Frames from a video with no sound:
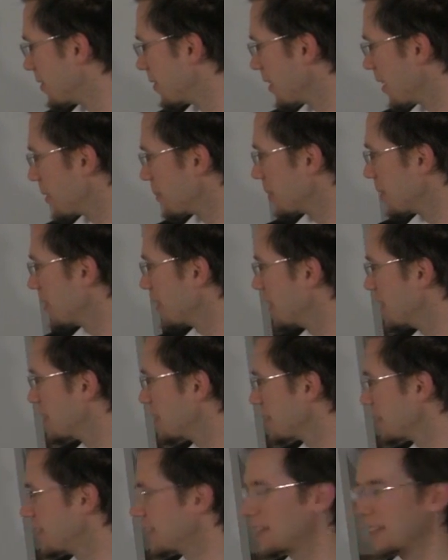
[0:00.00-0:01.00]
when I'm going
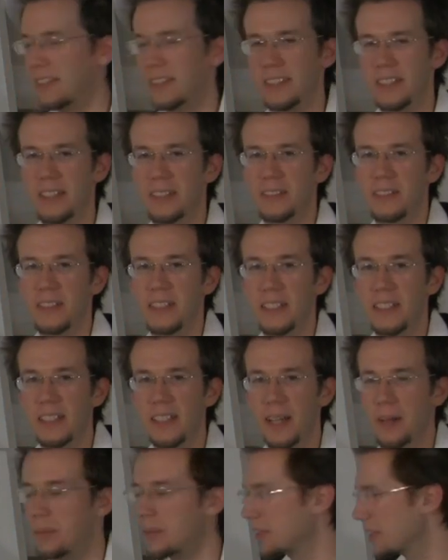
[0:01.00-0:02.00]
into all this extra
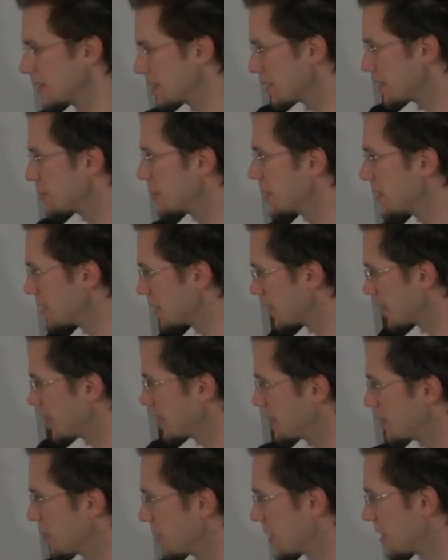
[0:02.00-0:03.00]
detail, but this is
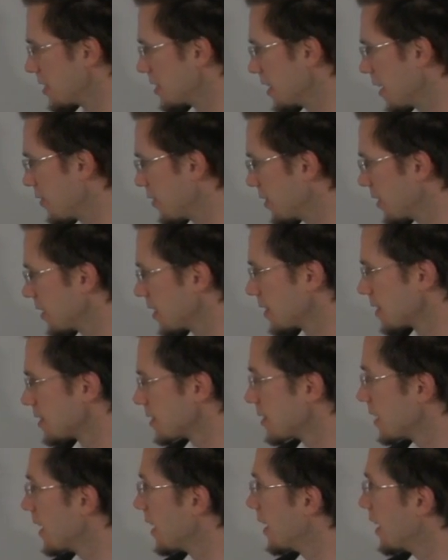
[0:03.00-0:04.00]
basically diminished
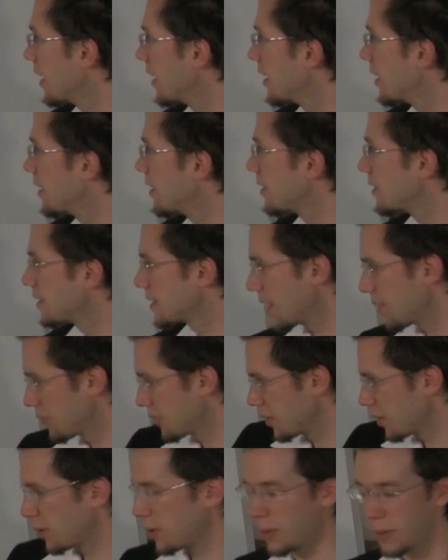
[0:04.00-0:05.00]
7ths and
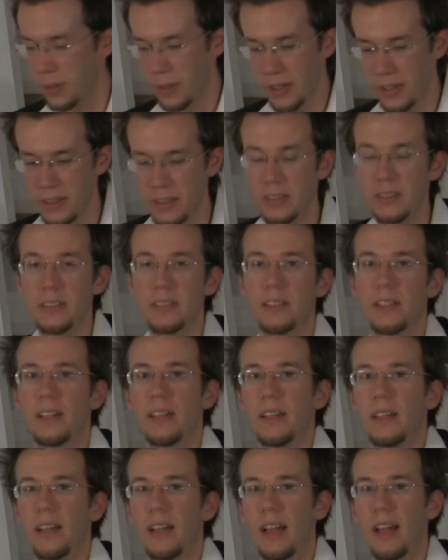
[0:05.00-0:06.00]
7th chords,
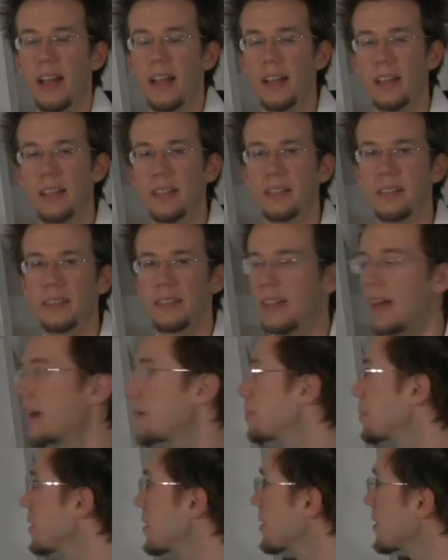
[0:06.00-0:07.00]
and
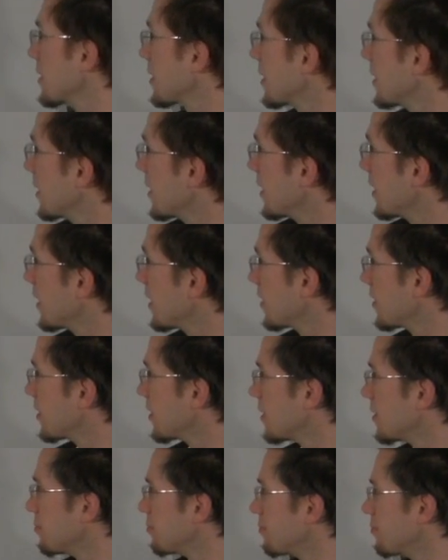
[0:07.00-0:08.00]
that basically
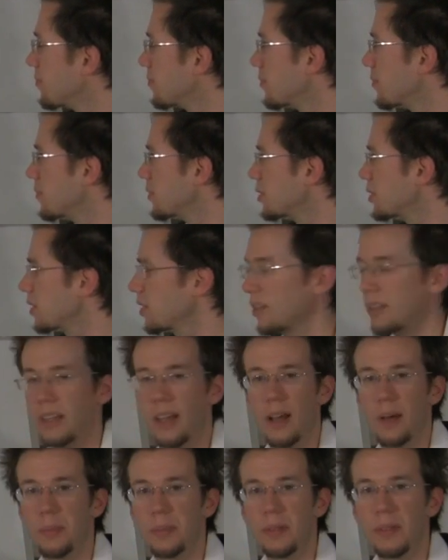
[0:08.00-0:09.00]
should
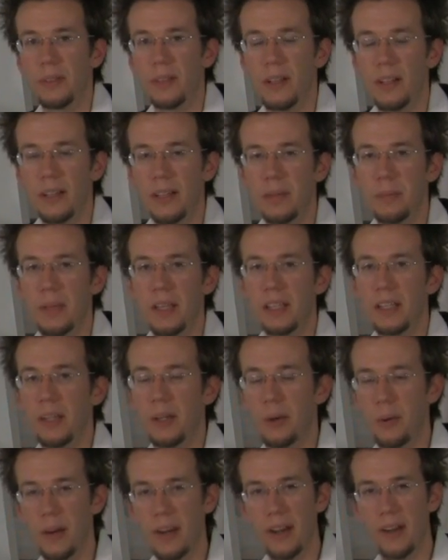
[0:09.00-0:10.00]
help you along and make
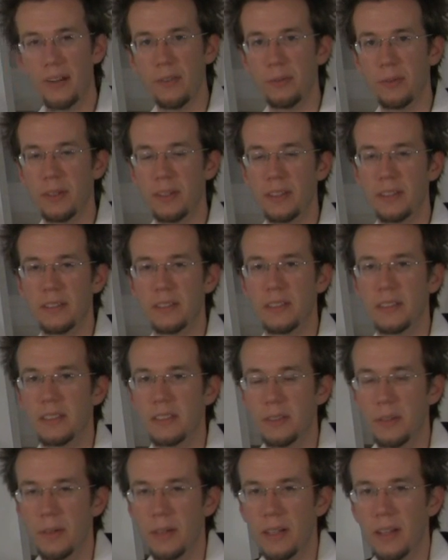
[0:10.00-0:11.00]
you aware of what
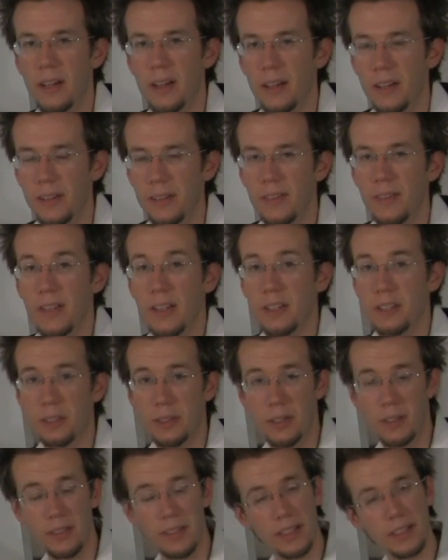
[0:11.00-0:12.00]
is going on.
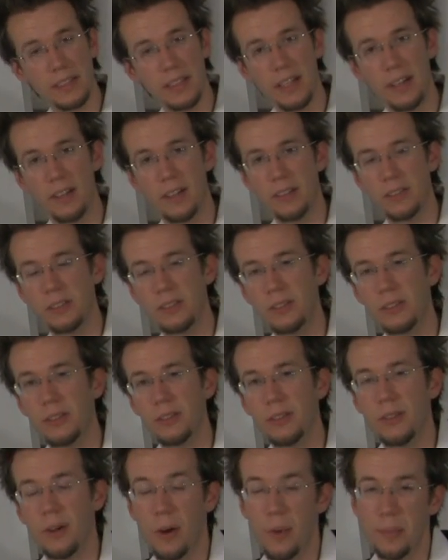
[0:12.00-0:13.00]
So let's get on
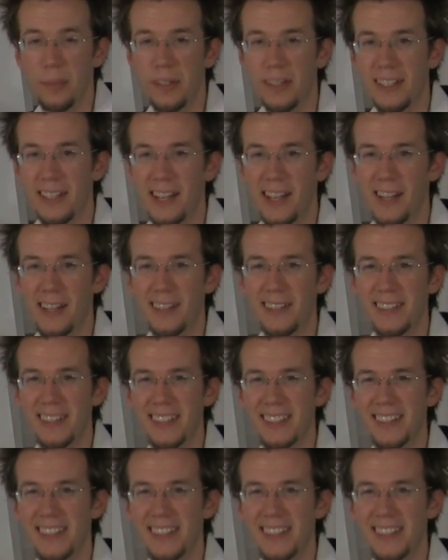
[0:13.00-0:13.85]
to homework now.